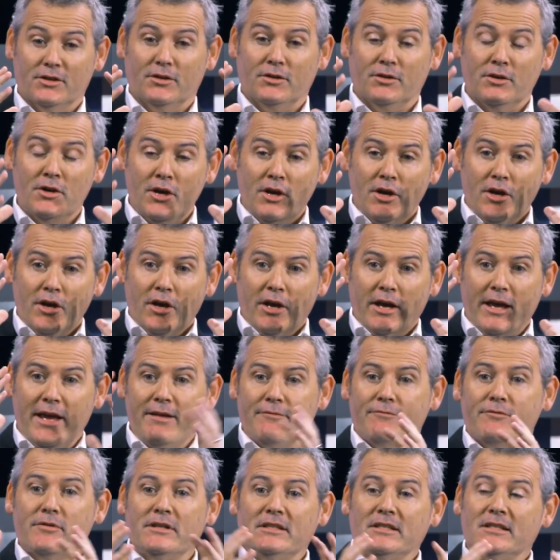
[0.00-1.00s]
So you,
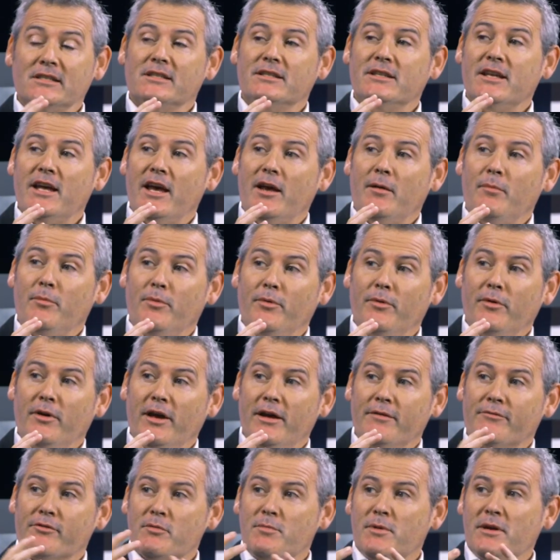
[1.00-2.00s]
every step,
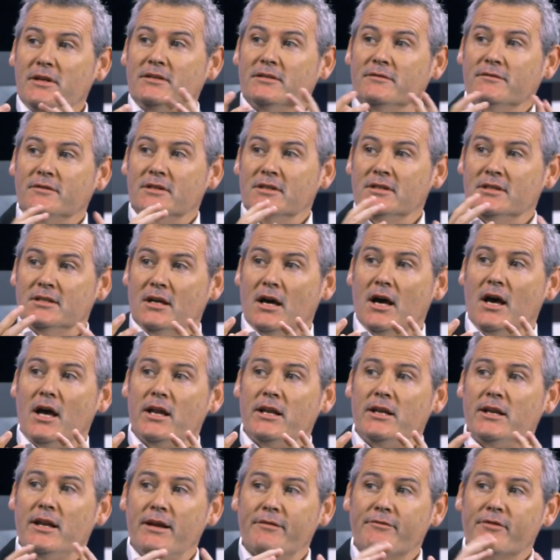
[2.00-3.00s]
every piece of
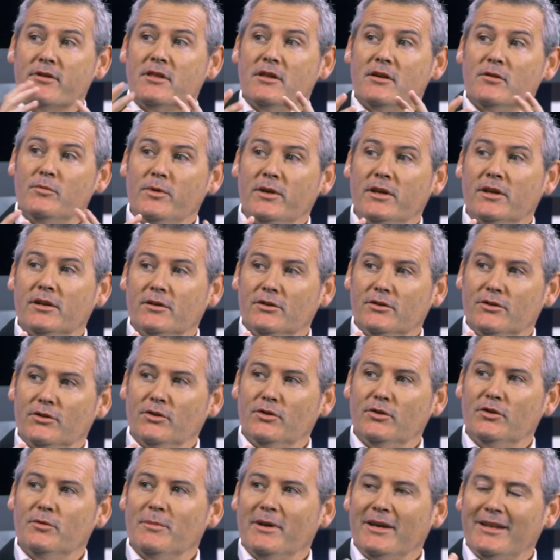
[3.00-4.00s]
design, everything we can
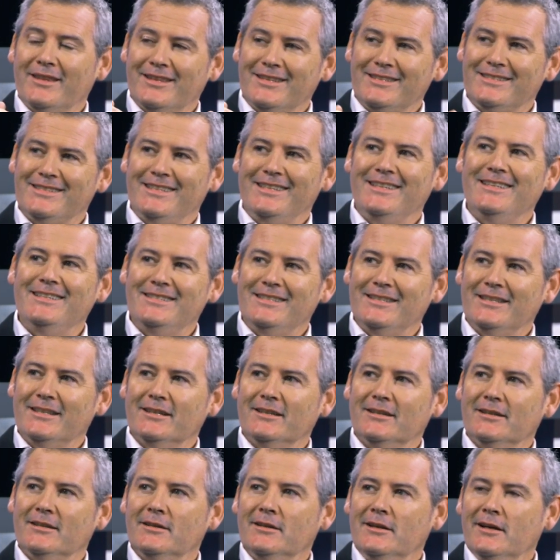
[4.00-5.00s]
do to make things
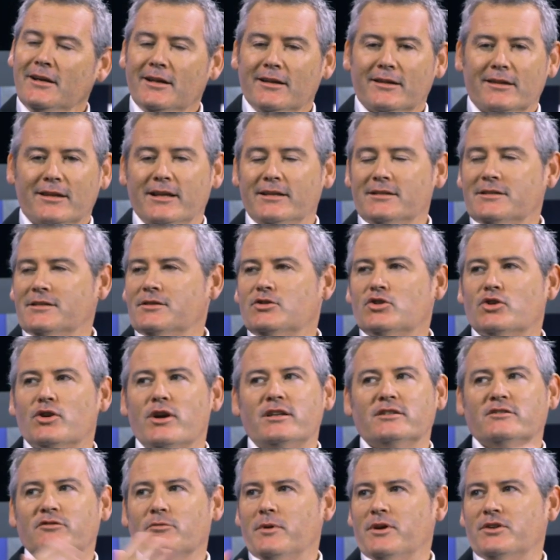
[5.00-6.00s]
easier that's
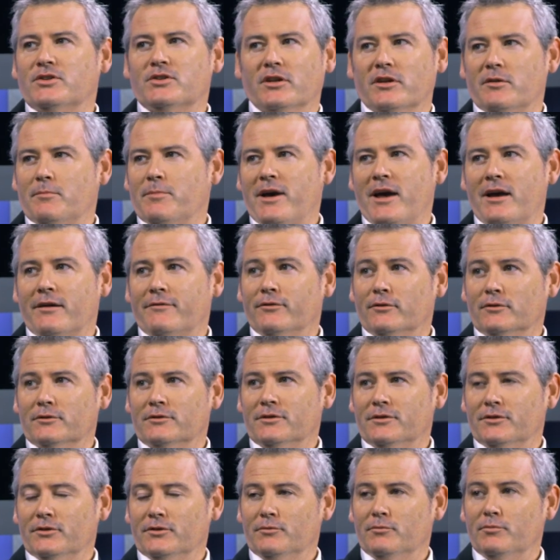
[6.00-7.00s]
transformationally impactful
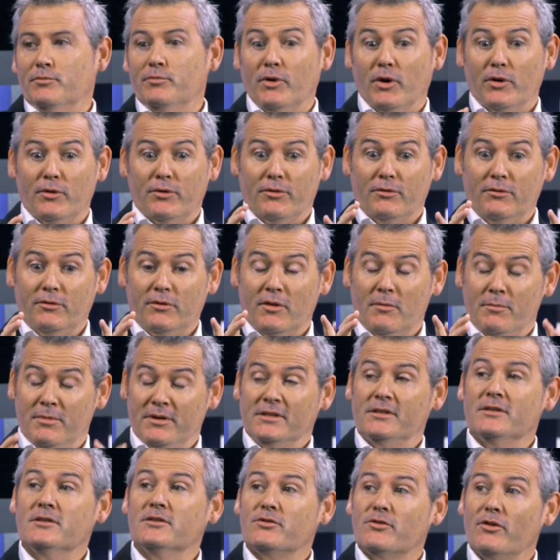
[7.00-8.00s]
to both the
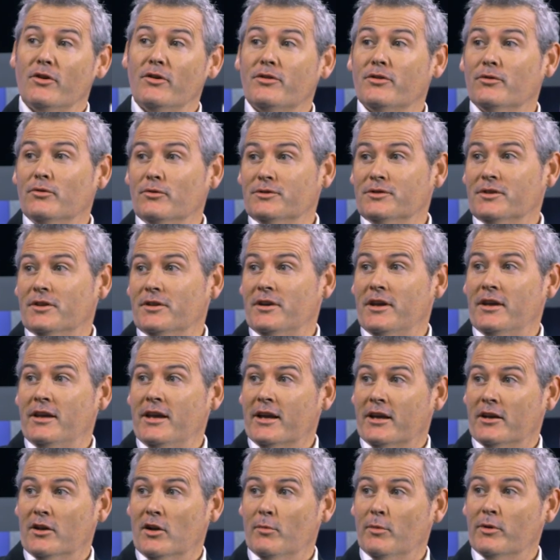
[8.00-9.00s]
business growth and also the
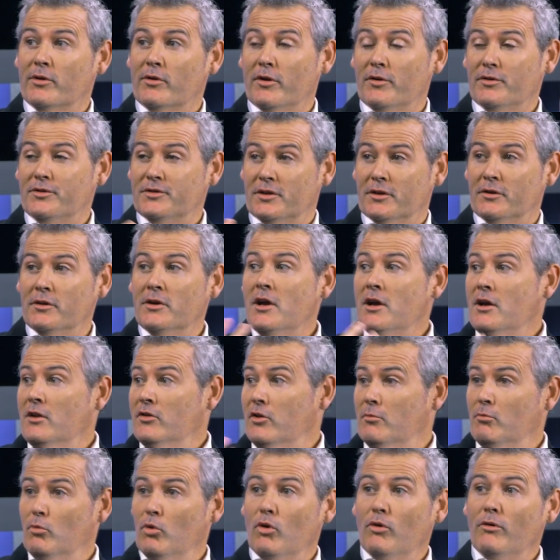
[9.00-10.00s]
economic growth. So
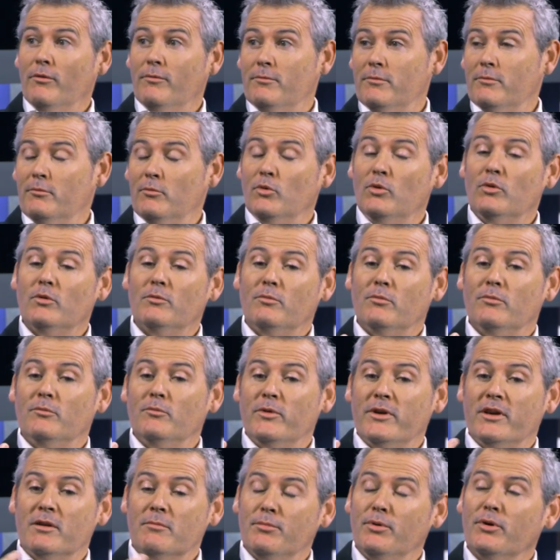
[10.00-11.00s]
the more, more
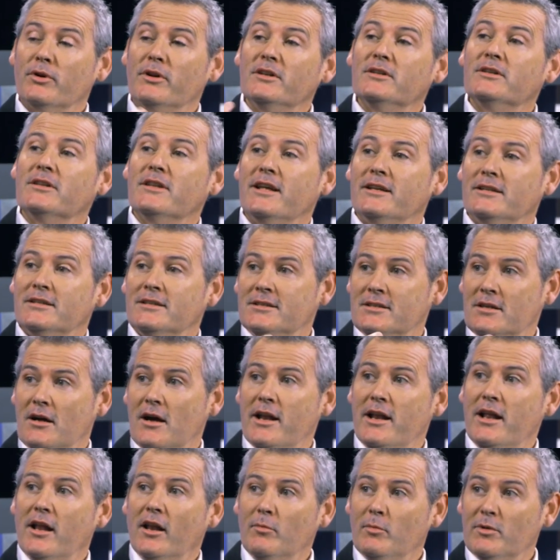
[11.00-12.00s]
we can put into that
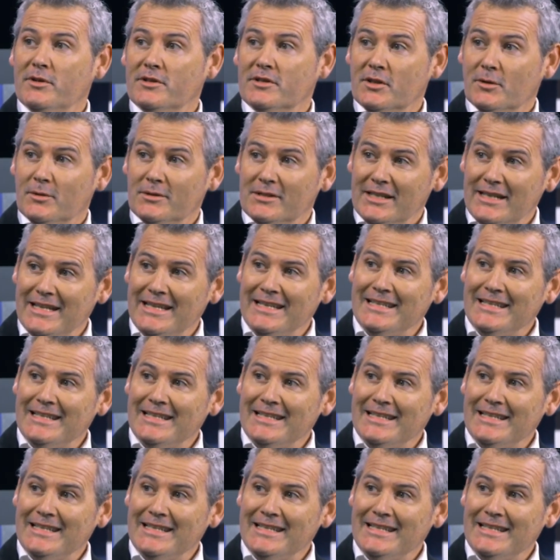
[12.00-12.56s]
design element so it's